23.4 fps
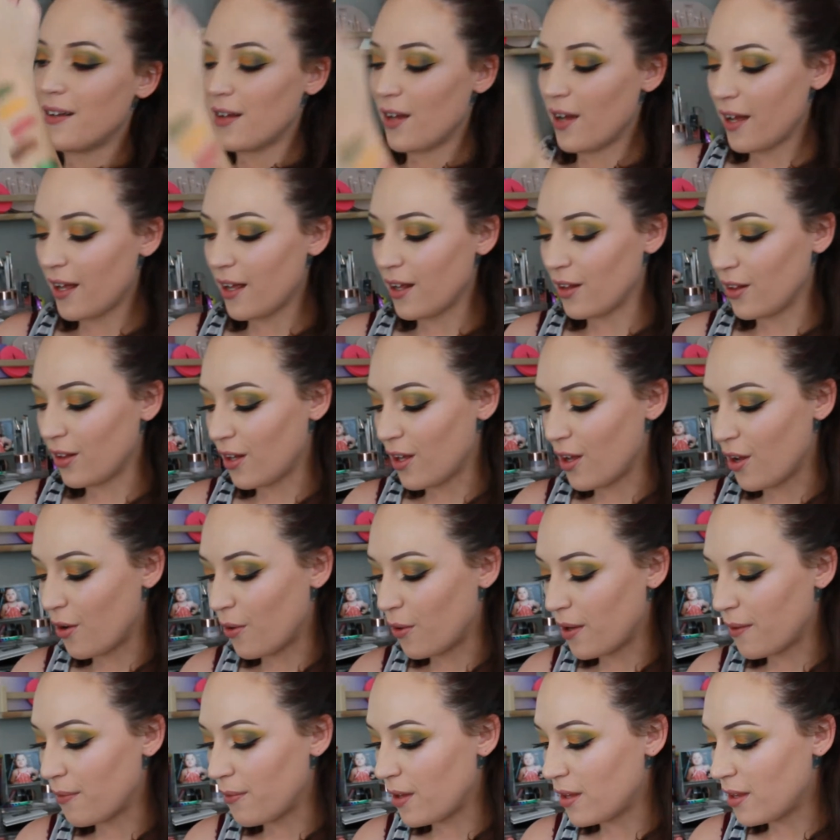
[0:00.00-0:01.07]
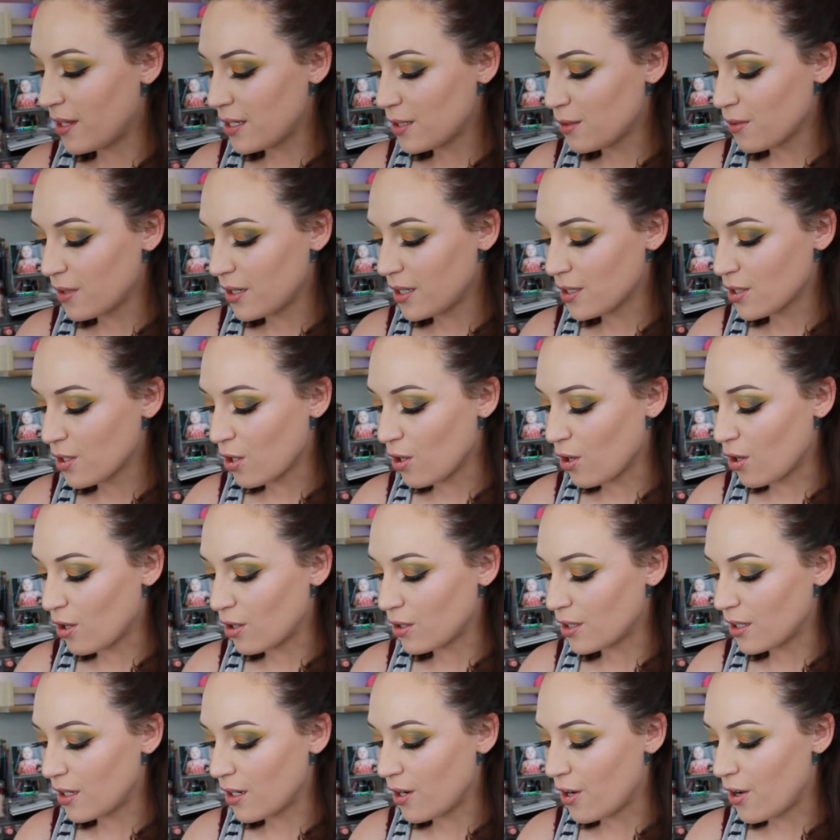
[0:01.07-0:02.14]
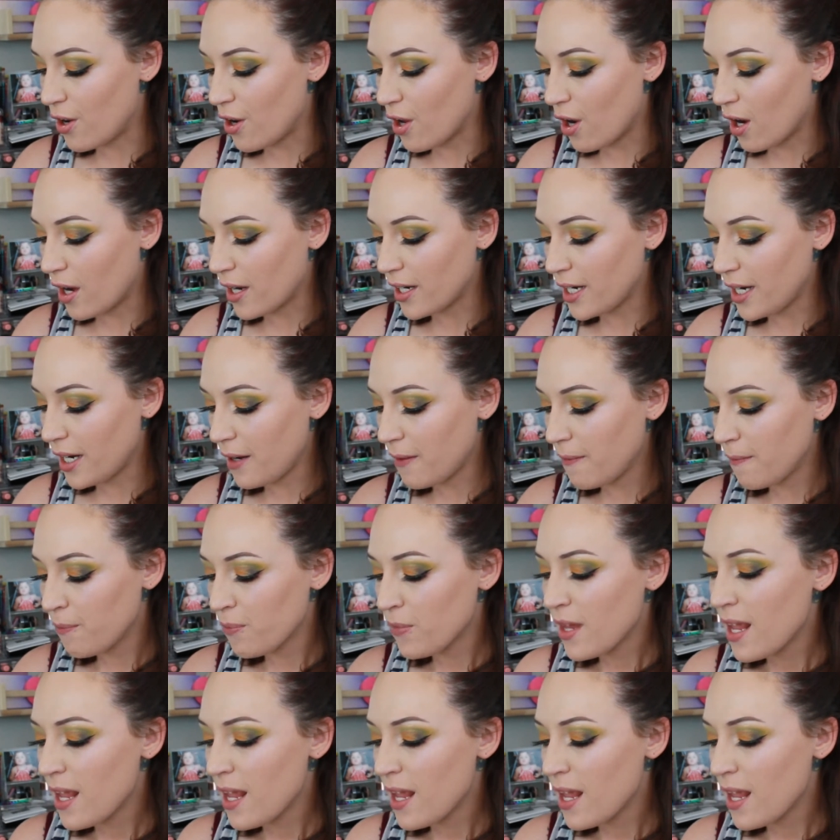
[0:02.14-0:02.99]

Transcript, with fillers: Hello. And then this one is called Naughty.